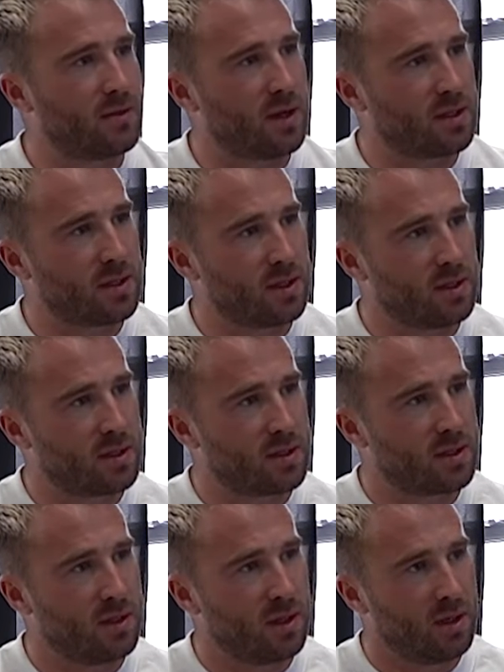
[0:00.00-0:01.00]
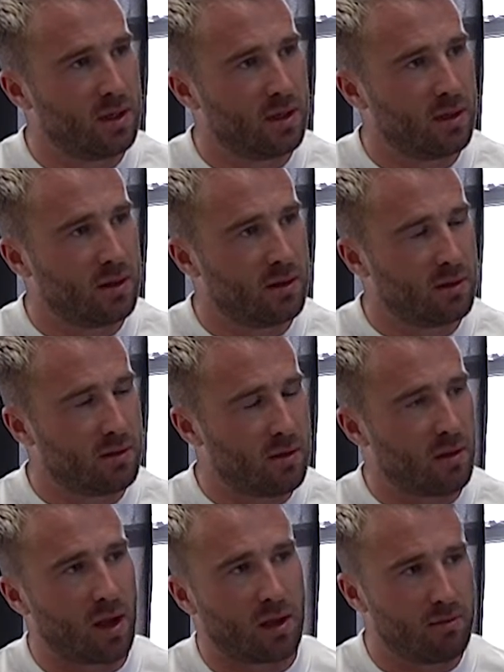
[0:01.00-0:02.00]
versus
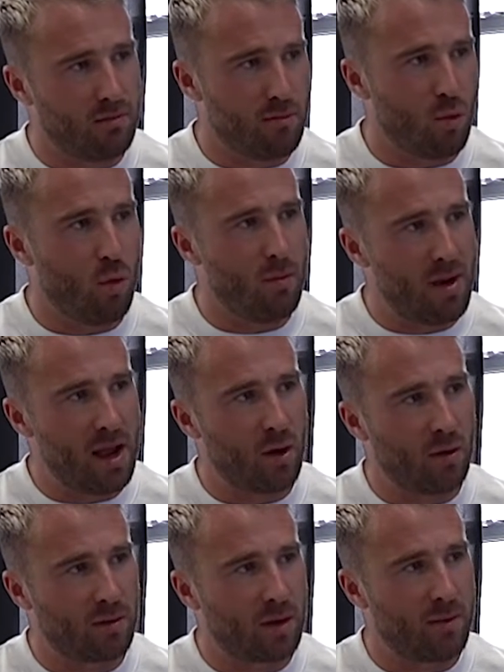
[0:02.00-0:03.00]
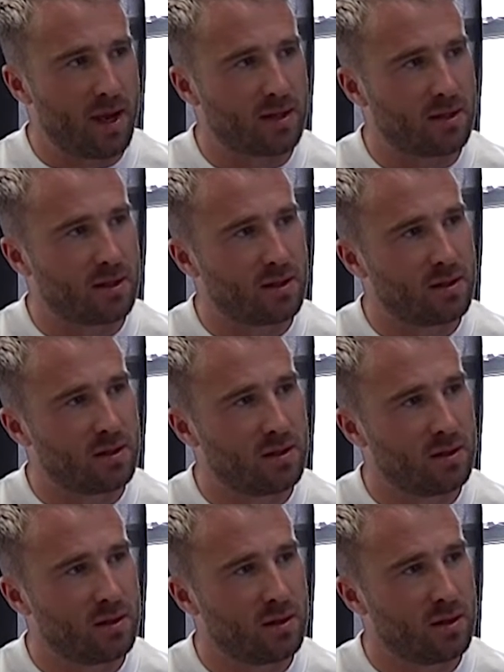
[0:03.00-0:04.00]
like more male competitors?
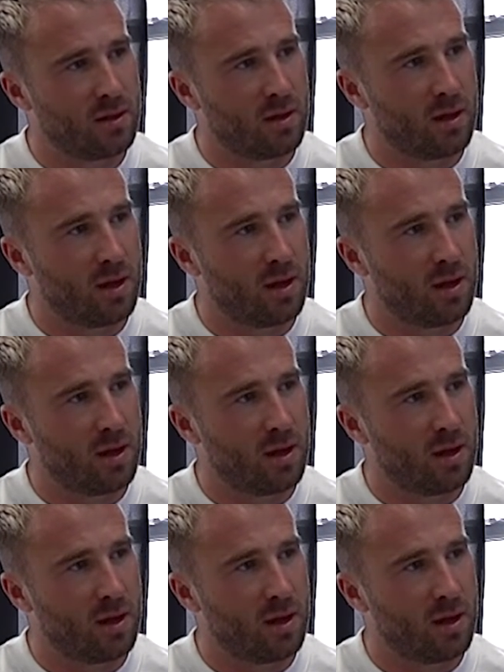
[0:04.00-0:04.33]
Absolutely.